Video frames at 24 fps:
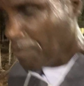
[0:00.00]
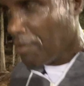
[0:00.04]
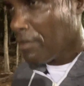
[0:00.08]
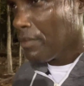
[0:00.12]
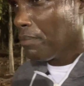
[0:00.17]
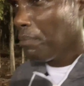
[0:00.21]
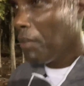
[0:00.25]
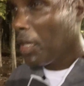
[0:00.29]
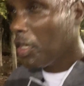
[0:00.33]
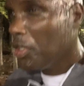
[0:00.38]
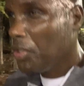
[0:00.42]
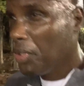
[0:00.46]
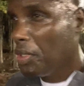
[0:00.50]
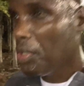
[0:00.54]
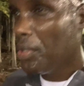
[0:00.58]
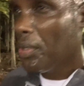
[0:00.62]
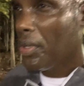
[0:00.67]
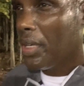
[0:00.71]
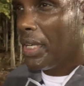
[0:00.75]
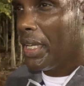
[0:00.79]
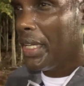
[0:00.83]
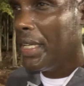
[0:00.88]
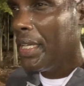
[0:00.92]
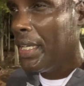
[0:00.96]
make sure you
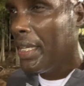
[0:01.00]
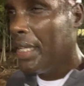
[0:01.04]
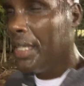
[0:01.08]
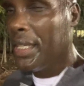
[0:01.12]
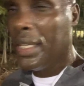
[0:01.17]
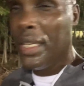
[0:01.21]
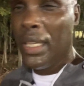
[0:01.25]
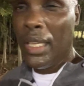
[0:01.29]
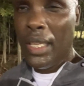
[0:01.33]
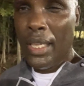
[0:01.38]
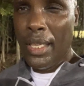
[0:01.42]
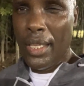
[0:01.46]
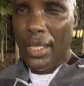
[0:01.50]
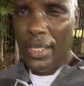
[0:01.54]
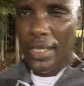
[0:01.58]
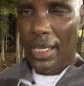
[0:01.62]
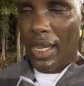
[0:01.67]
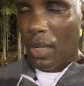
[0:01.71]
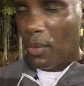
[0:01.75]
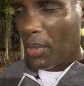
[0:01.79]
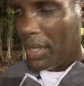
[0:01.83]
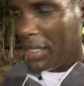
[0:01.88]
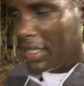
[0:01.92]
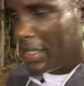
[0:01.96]
are
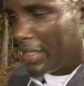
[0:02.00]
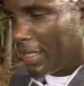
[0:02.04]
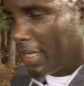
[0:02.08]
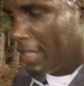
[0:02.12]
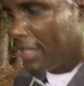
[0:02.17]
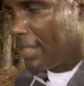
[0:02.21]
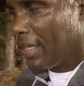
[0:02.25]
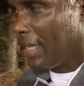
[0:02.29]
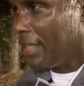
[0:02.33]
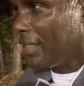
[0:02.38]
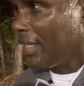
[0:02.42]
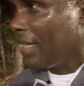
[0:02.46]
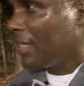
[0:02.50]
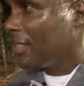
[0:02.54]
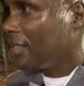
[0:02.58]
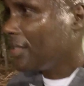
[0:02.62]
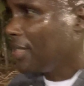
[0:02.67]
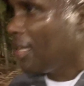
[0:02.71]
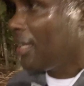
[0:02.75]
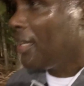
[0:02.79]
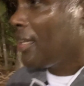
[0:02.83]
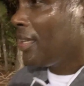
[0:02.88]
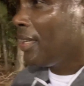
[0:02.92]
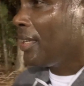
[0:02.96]
young one that attends
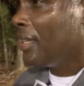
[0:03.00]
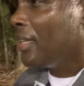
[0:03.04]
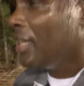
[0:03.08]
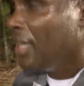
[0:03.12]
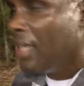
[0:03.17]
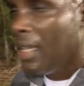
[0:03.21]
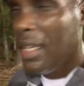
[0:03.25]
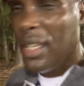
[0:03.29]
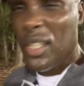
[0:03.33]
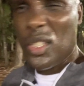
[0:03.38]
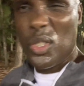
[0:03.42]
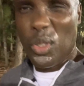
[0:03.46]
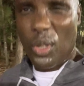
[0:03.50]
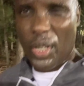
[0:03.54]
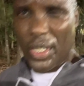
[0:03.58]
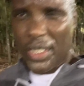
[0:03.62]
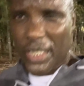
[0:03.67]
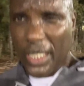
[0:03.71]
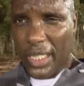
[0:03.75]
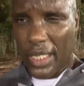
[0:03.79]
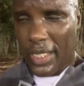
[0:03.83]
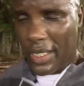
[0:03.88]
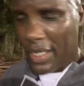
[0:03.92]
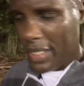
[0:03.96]
soccer
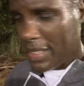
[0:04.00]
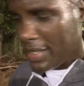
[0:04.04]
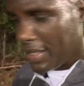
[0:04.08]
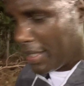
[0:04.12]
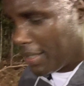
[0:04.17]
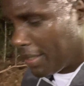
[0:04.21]
Saturdays.